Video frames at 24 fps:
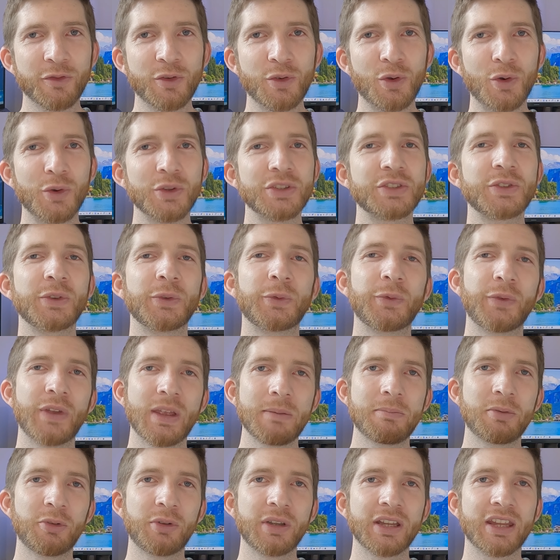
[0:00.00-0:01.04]
of course,
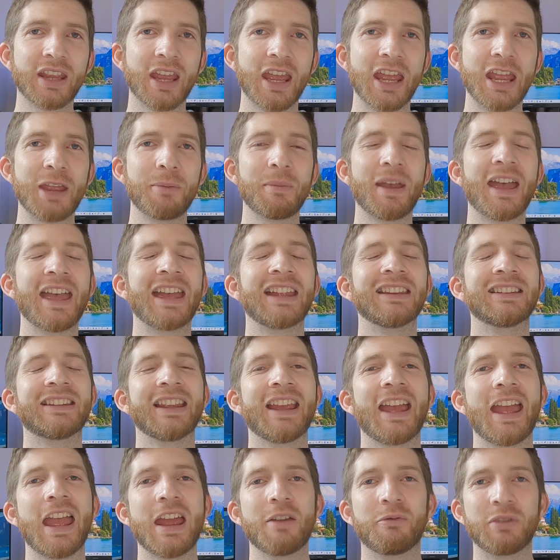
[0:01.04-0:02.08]
February came and
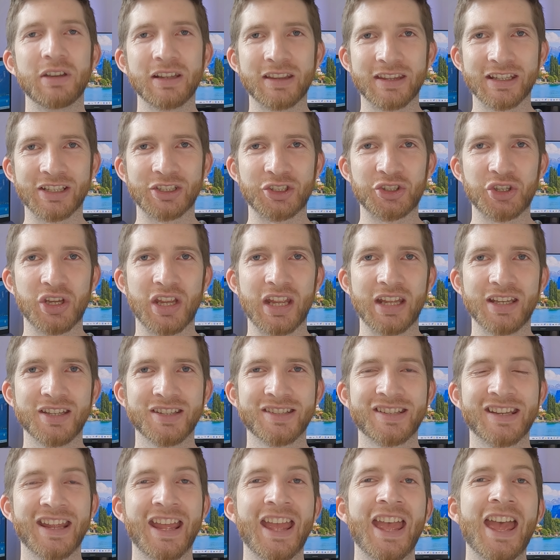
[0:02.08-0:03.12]
everything
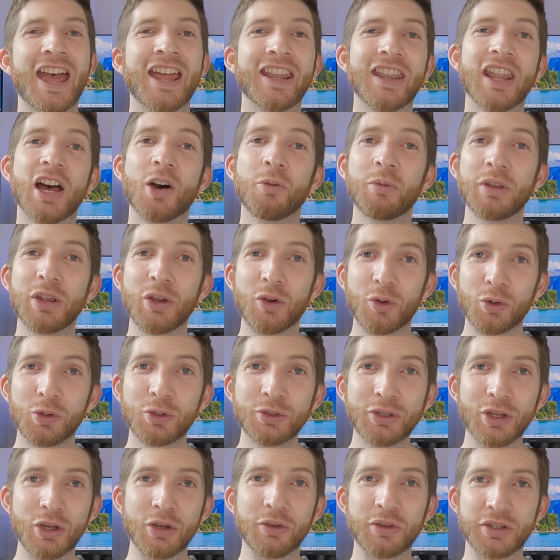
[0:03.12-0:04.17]
changed. Now we
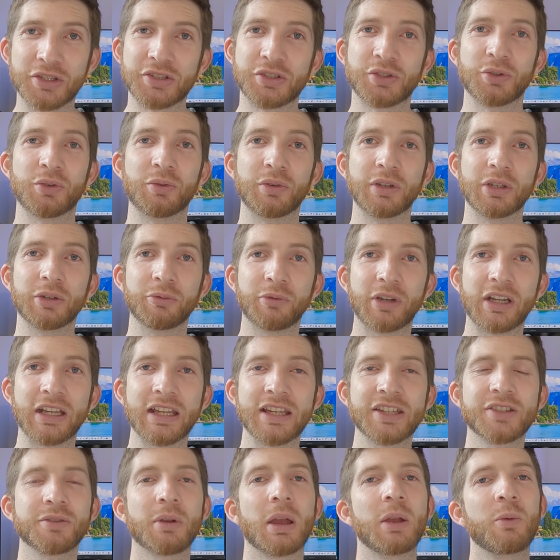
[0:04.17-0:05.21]
all know the story
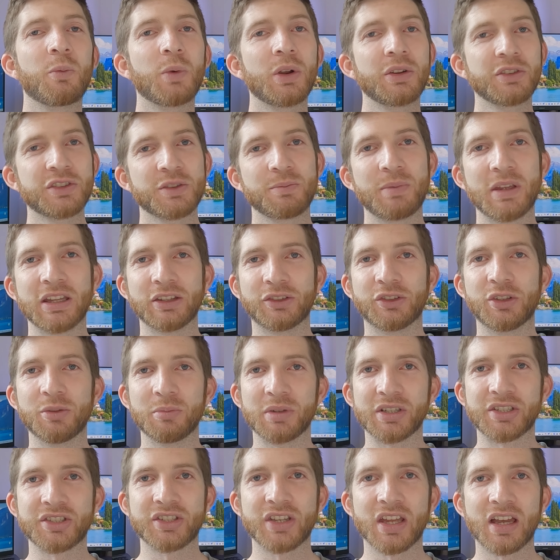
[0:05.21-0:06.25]
already, so I won't spend too
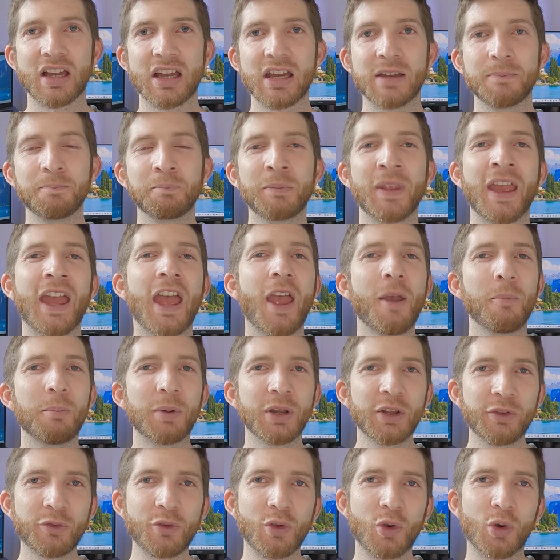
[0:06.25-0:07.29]
much time.
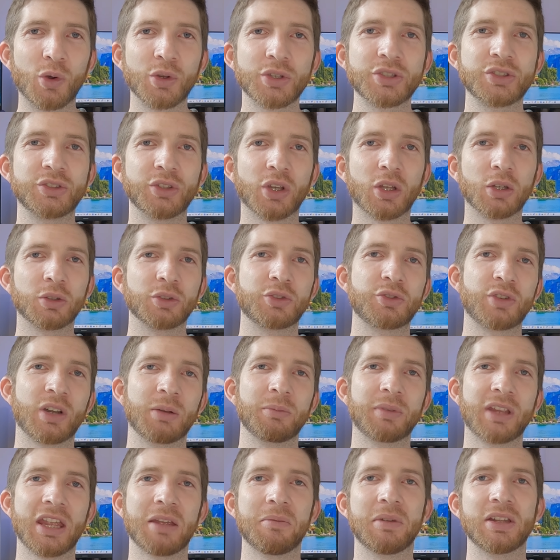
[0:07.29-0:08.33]
But of course, Donald
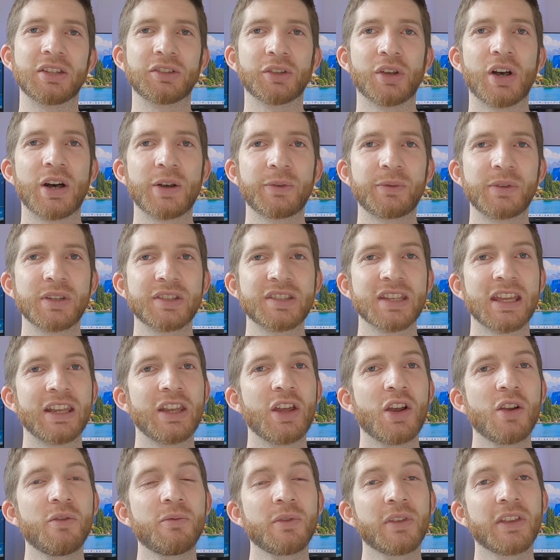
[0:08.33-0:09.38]
Trump came into office
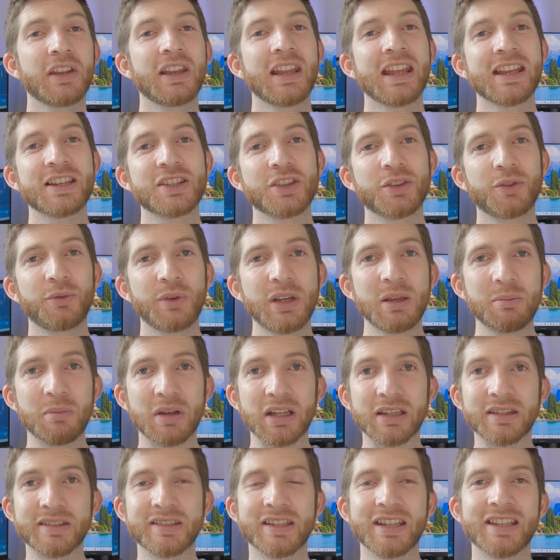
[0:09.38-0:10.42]
and over the next 3
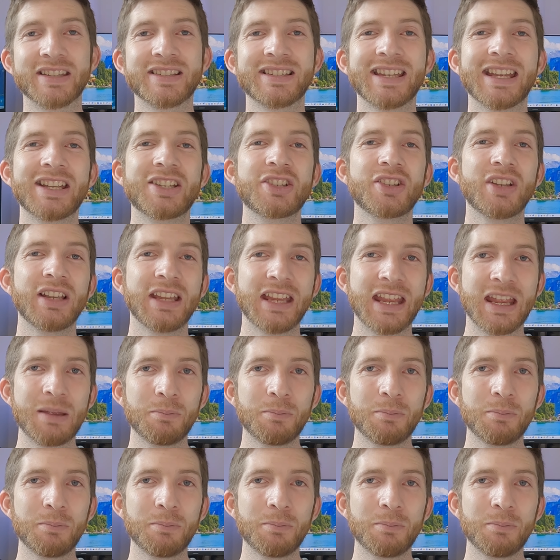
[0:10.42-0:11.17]
months essentially